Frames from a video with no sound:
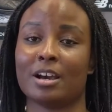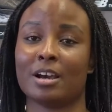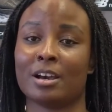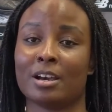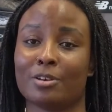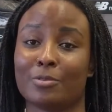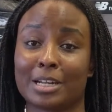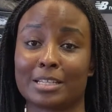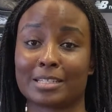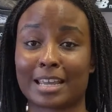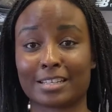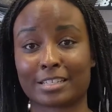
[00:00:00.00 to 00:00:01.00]
Uh, when
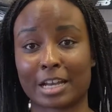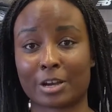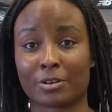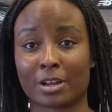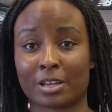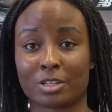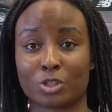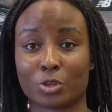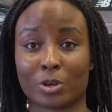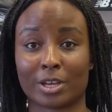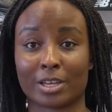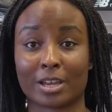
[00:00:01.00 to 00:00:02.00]
it's nice out, I
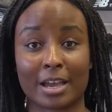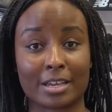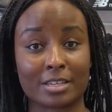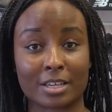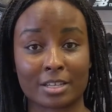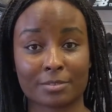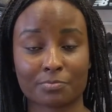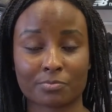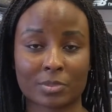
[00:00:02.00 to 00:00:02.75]
enjoy hiking.